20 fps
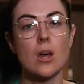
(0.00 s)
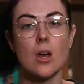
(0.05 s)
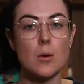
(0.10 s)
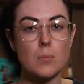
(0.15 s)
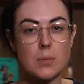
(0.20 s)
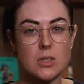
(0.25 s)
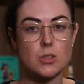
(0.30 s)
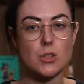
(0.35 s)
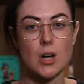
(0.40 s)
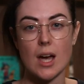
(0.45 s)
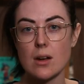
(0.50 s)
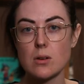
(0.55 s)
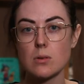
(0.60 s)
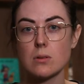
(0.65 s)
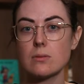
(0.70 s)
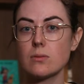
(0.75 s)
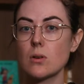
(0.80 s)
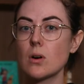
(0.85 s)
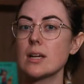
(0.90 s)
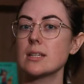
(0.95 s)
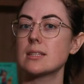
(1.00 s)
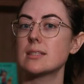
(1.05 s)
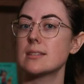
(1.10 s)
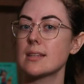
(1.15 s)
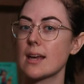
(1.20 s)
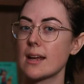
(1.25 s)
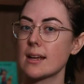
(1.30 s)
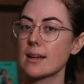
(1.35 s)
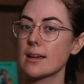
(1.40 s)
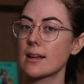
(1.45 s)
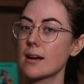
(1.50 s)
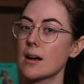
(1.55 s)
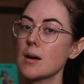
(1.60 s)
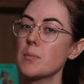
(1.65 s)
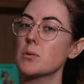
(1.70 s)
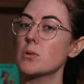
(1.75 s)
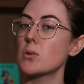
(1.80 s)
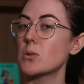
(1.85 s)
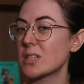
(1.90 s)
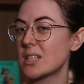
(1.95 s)
But try to avoid setting it
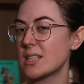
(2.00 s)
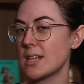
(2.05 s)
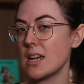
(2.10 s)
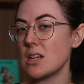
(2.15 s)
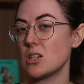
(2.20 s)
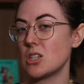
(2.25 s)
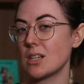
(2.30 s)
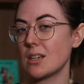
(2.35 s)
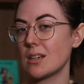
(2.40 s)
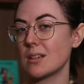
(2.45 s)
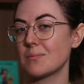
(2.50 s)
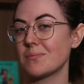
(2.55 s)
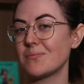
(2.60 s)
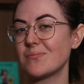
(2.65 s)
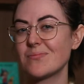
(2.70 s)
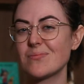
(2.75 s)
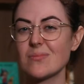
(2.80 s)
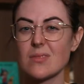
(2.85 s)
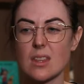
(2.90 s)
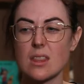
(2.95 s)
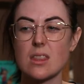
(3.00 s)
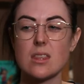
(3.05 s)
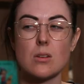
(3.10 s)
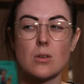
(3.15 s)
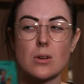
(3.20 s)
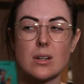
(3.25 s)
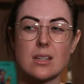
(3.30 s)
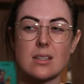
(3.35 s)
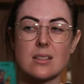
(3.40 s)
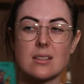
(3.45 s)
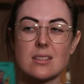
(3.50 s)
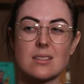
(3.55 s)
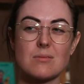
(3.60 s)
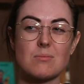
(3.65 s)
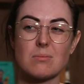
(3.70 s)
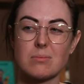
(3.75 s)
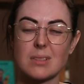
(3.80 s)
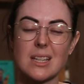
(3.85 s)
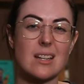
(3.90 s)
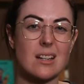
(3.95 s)
up or staging it. The audience
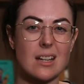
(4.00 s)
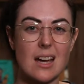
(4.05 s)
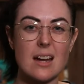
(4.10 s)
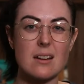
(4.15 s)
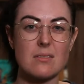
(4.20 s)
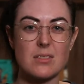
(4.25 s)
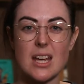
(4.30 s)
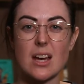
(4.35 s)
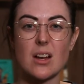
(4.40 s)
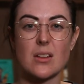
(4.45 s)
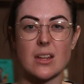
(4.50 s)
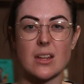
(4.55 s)
can kind of tell